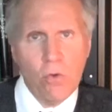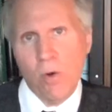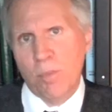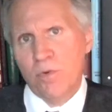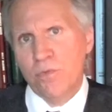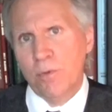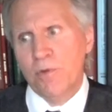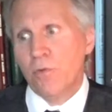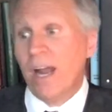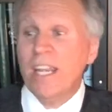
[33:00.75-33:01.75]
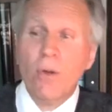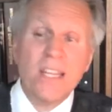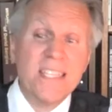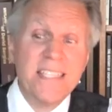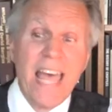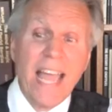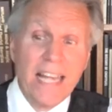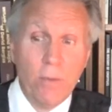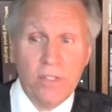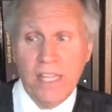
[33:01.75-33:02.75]
who I'm performing for. I know
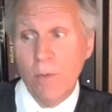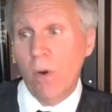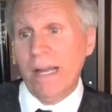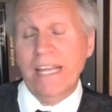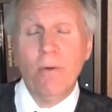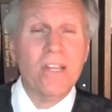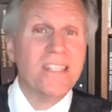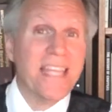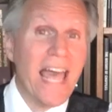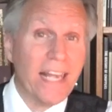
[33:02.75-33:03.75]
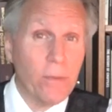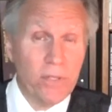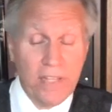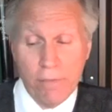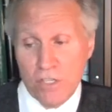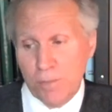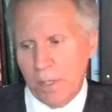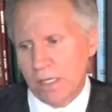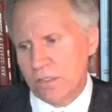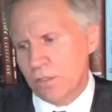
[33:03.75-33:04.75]
exactly what they want. I know exactly what they
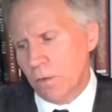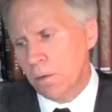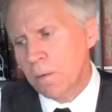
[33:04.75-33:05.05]
respond to.